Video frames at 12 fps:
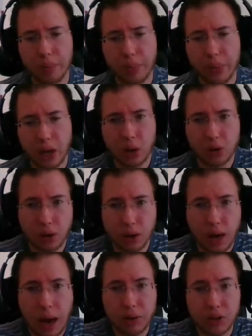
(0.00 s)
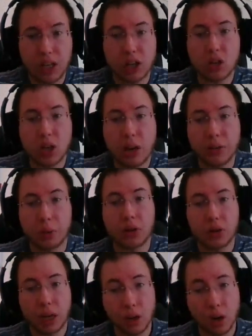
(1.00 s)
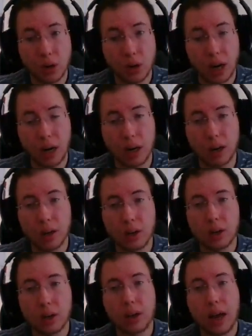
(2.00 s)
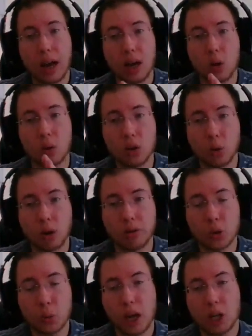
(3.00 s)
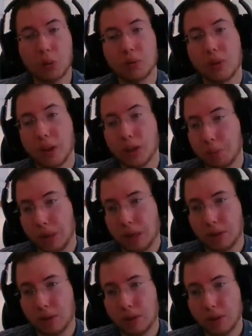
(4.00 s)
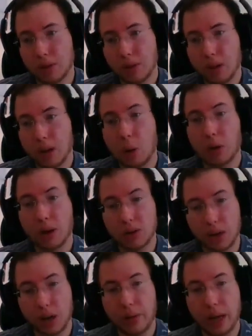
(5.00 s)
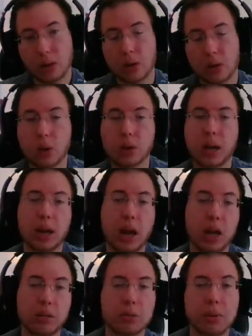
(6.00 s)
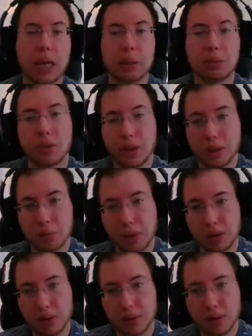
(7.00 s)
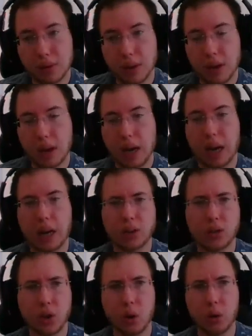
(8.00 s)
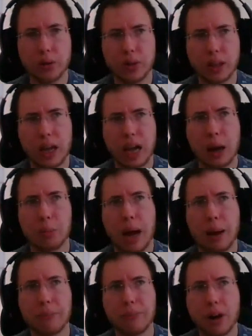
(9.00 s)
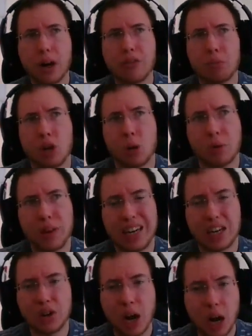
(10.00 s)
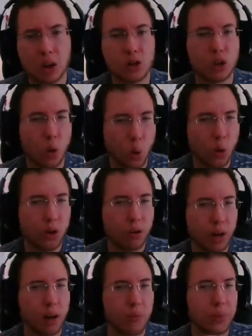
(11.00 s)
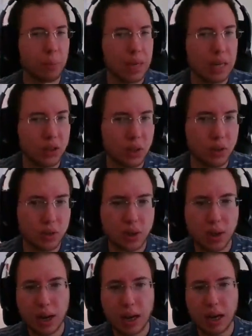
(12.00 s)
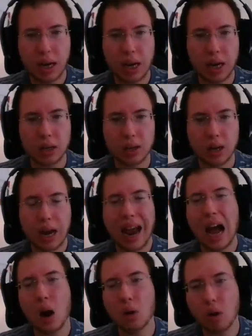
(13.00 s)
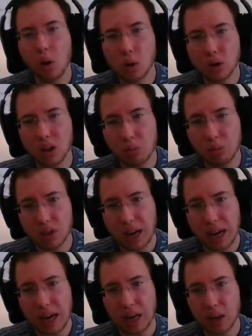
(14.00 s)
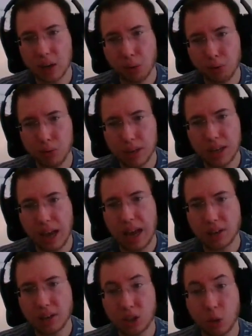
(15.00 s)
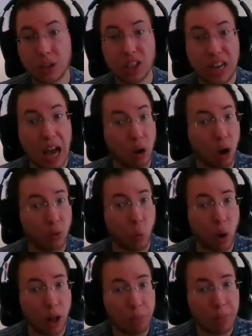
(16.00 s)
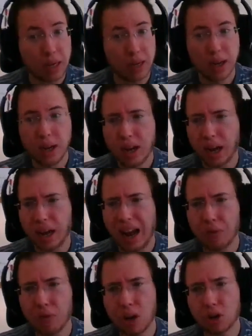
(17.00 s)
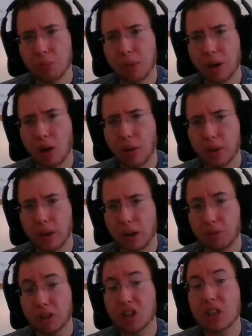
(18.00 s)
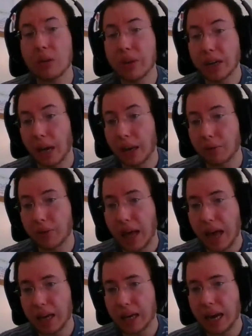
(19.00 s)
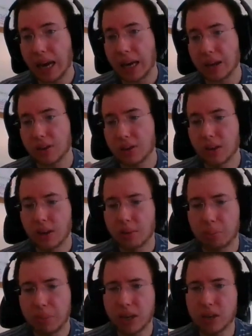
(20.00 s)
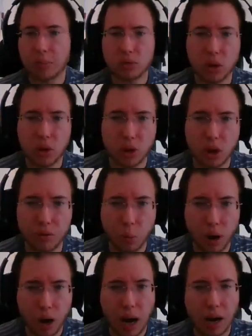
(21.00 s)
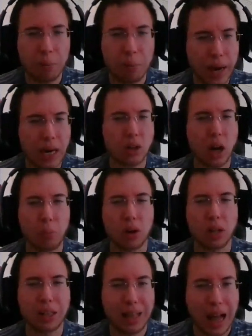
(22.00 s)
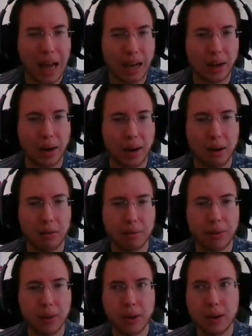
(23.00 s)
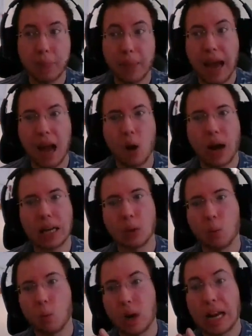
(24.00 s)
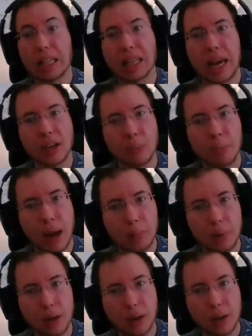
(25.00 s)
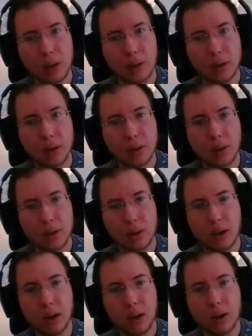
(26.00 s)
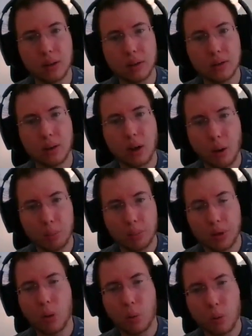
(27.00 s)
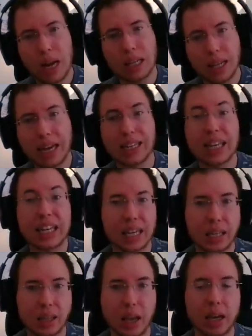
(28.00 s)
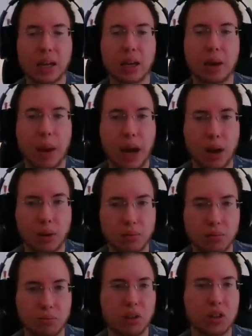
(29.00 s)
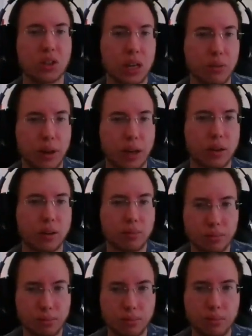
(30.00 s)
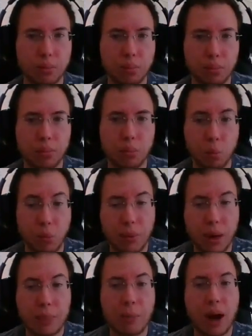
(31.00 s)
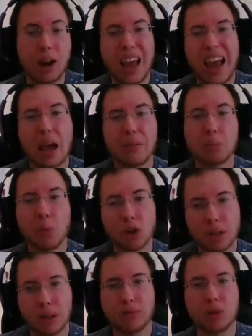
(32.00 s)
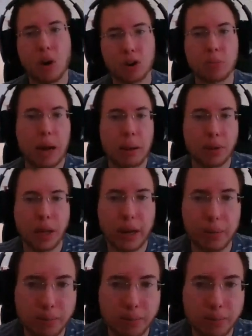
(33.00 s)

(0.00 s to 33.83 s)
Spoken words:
there's obviously a shift where it's like, okay, now you're responsible for this piece, and we're going to see how that goes. Okay, now you're responsible for this piece, and so I'm very familiar with the intelligent ordering of the pieces and how to hold someone's hand through the task so it's not overwhelming. And I've also been on the receiving end of that. And because I'm so self-aware, I've picked up on a lot of what I liked about being on, what I liked and didn't like about receiving, about having more shifted onto my plate.